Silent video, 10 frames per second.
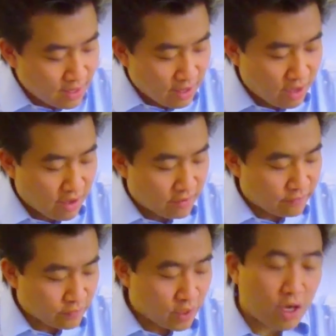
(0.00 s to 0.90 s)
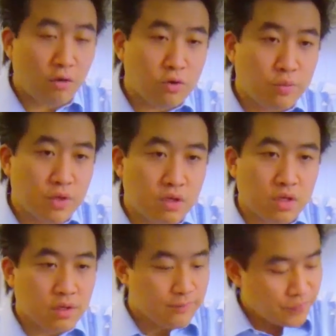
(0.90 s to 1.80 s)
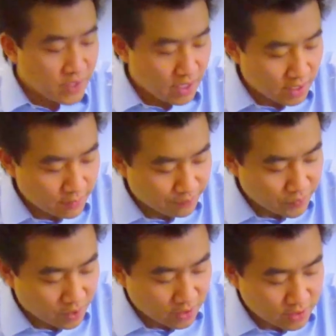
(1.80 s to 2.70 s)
and for cold milk I